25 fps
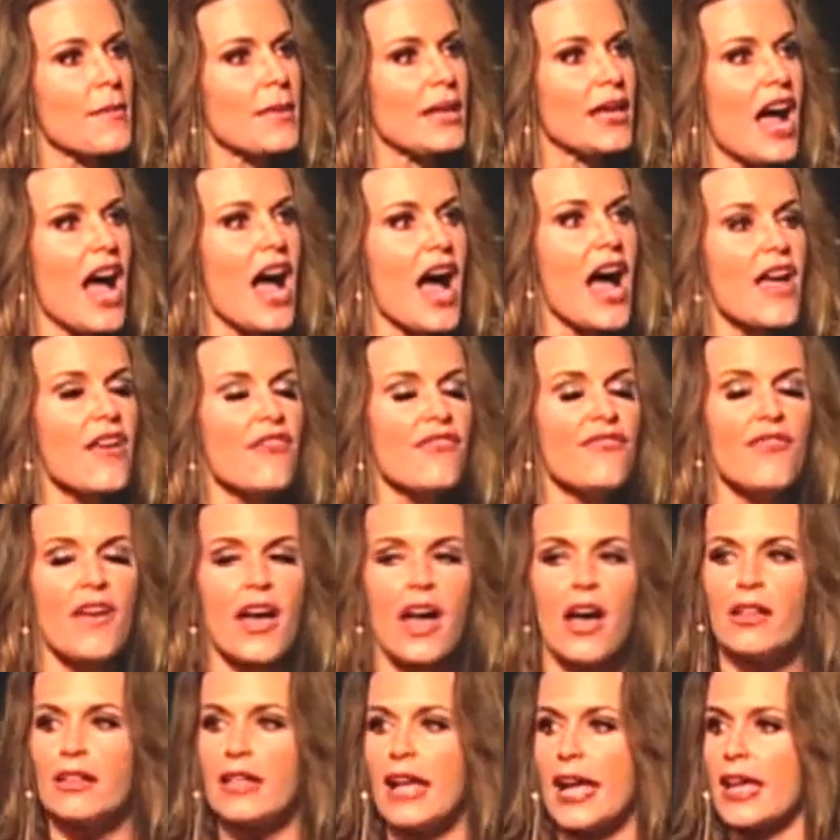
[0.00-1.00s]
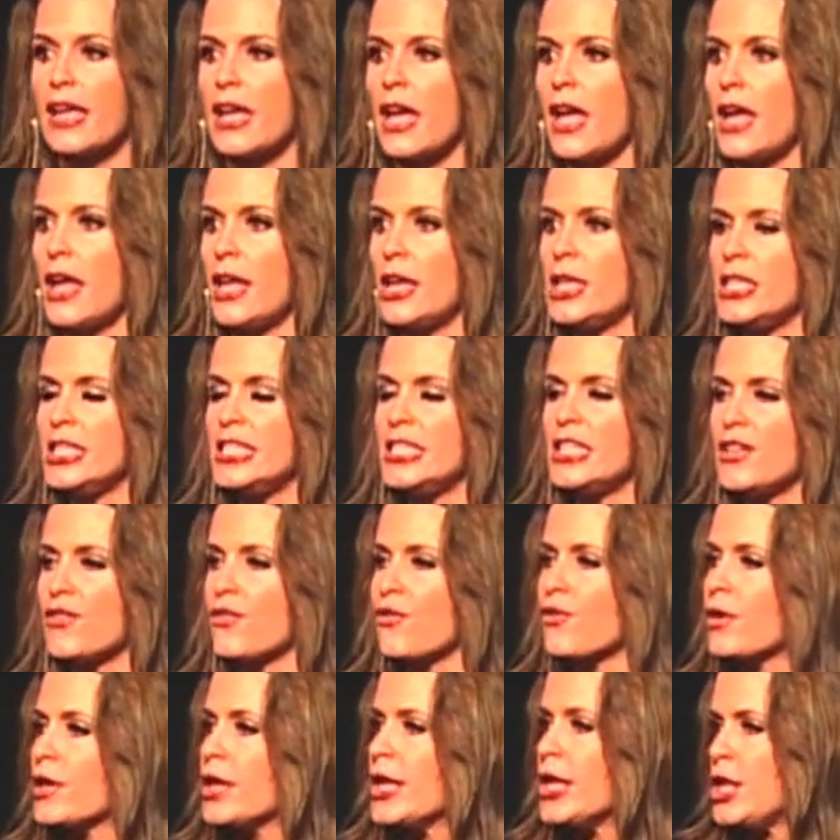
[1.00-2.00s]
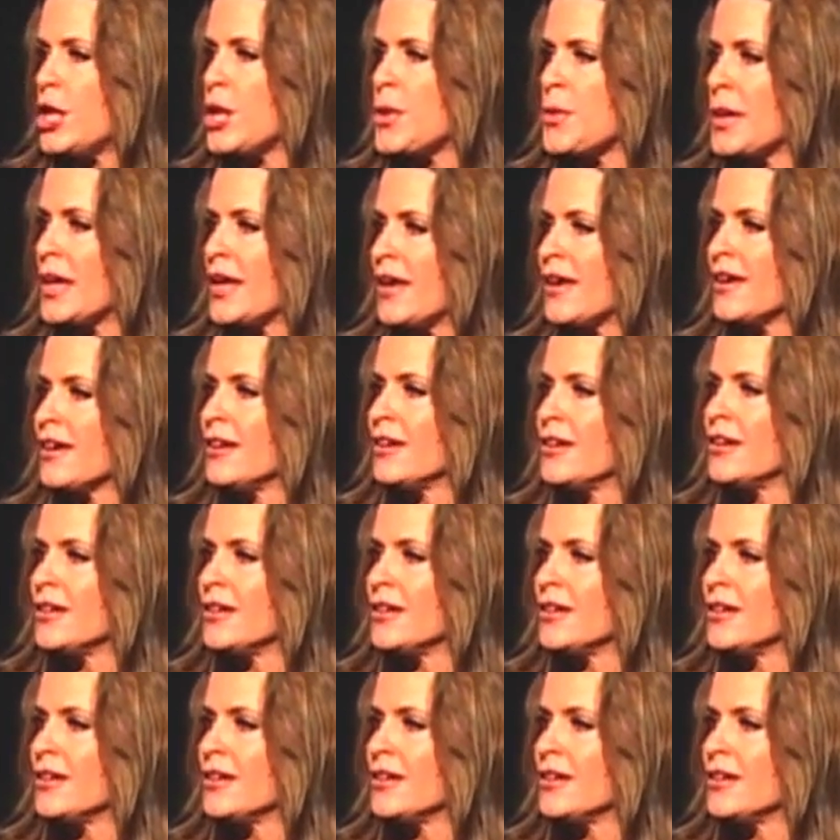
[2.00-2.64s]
I mean, I felt like a different human.